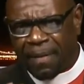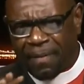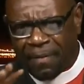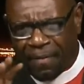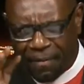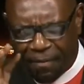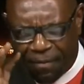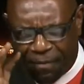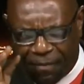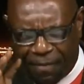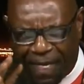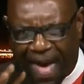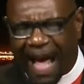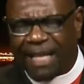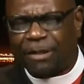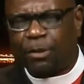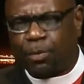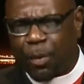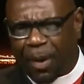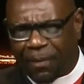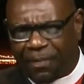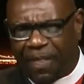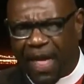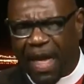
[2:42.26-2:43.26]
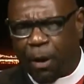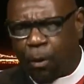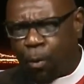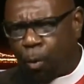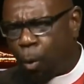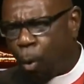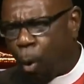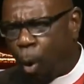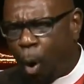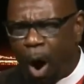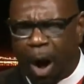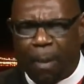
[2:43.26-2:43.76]
that's what they
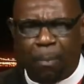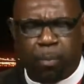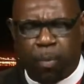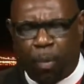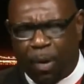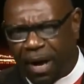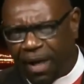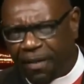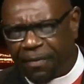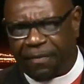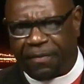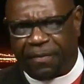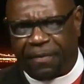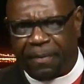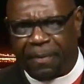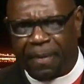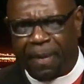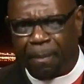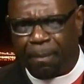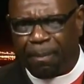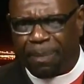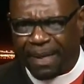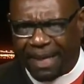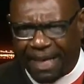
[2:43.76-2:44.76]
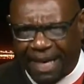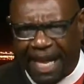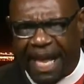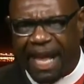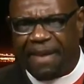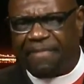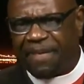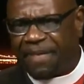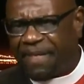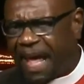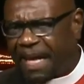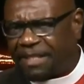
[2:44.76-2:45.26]
grew up with,
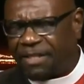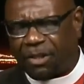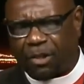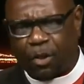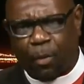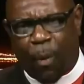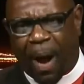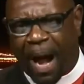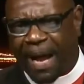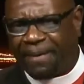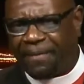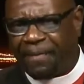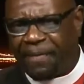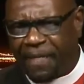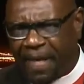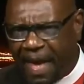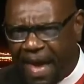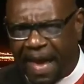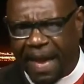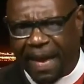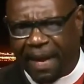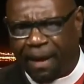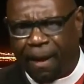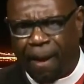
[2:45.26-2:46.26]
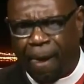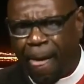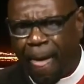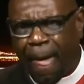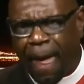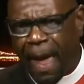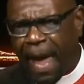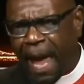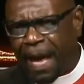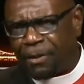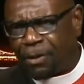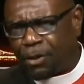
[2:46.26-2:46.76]
believing that's the right thing.
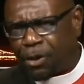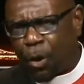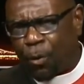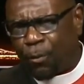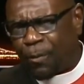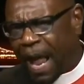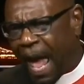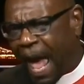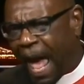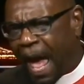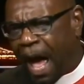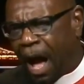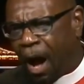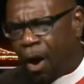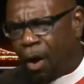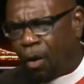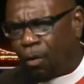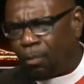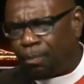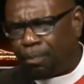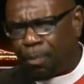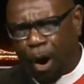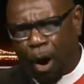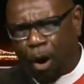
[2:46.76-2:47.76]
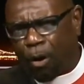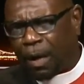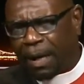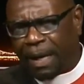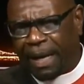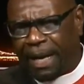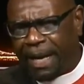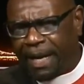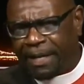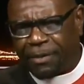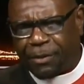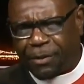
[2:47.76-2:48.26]
And so now
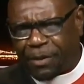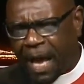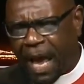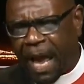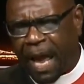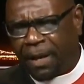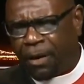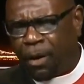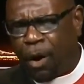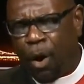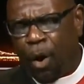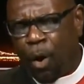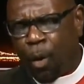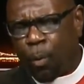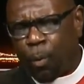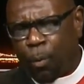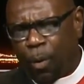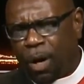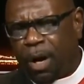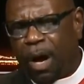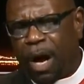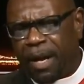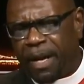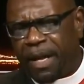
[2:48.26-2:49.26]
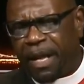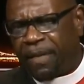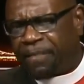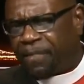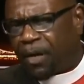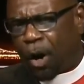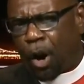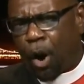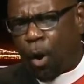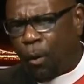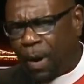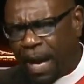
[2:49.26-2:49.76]
Berkeley is saying, we're going to give
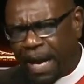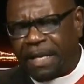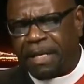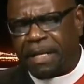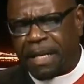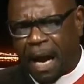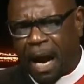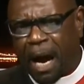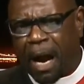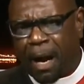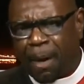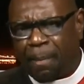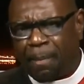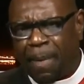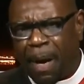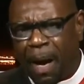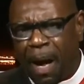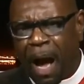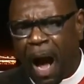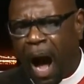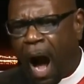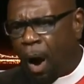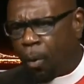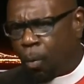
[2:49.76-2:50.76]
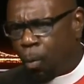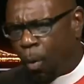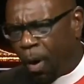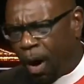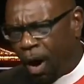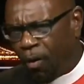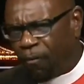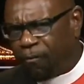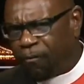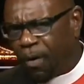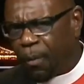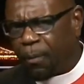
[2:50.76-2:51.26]
the low-income
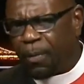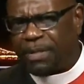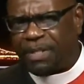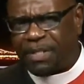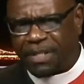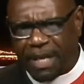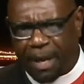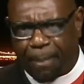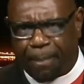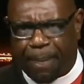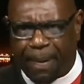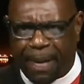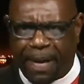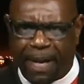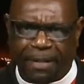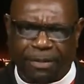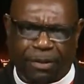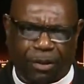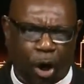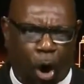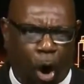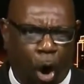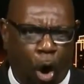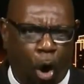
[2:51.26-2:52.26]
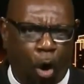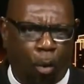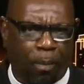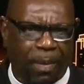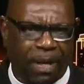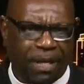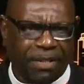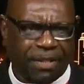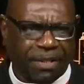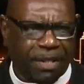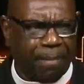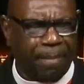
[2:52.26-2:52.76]
welfare recipients, the
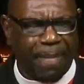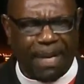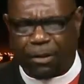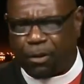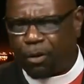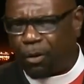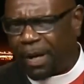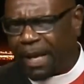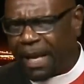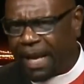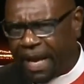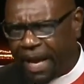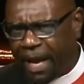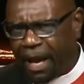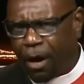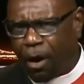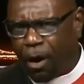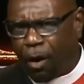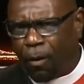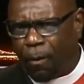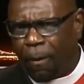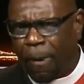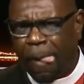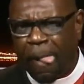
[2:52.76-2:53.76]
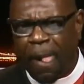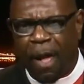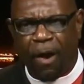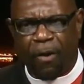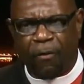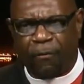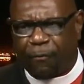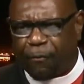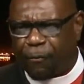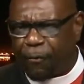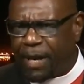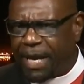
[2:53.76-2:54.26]
homeless, the mentally ill,
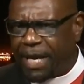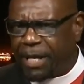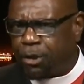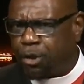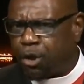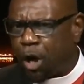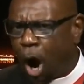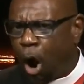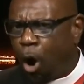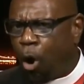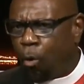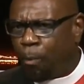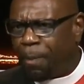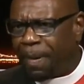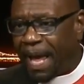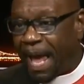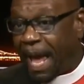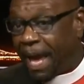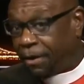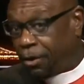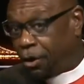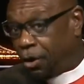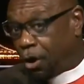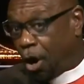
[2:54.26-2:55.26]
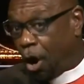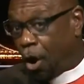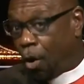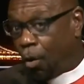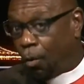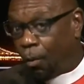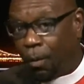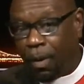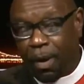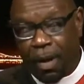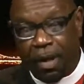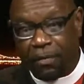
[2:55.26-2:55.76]
free dope. And, you
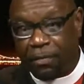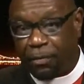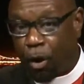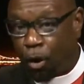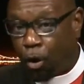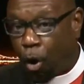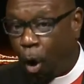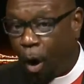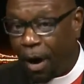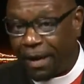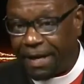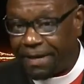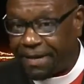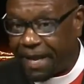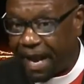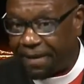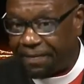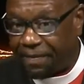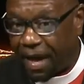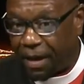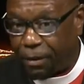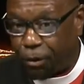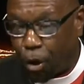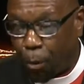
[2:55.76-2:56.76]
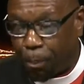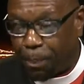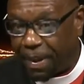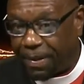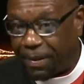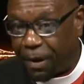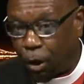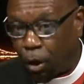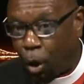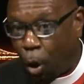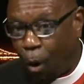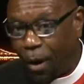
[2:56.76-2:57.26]
know, they're going to take that dope
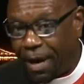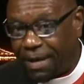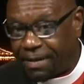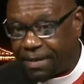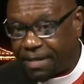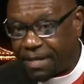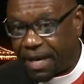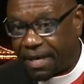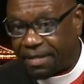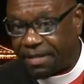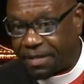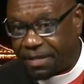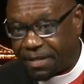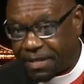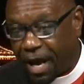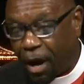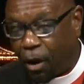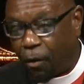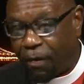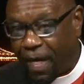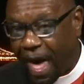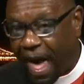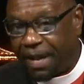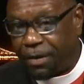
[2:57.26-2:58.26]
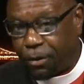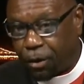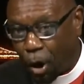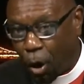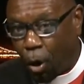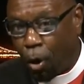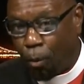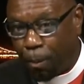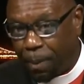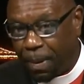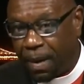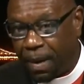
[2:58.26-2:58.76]
and they're going to sell that
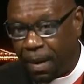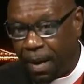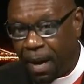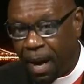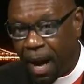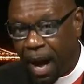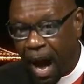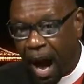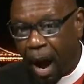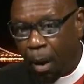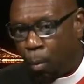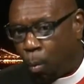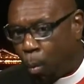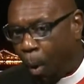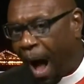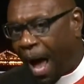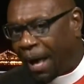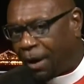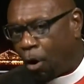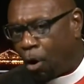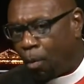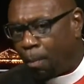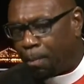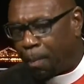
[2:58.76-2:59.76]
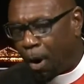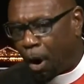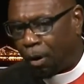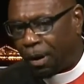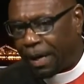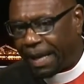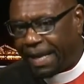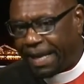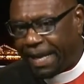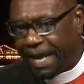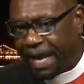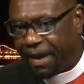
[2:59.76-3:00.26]
dope. Why don't
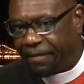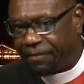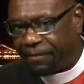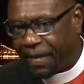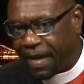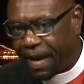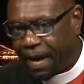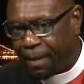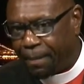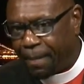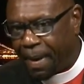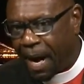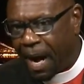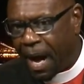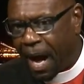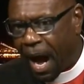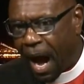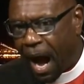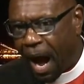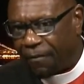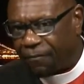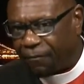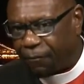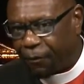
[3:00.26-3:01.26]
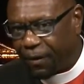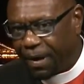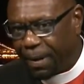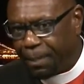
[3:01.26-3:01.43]
Berkeley give them free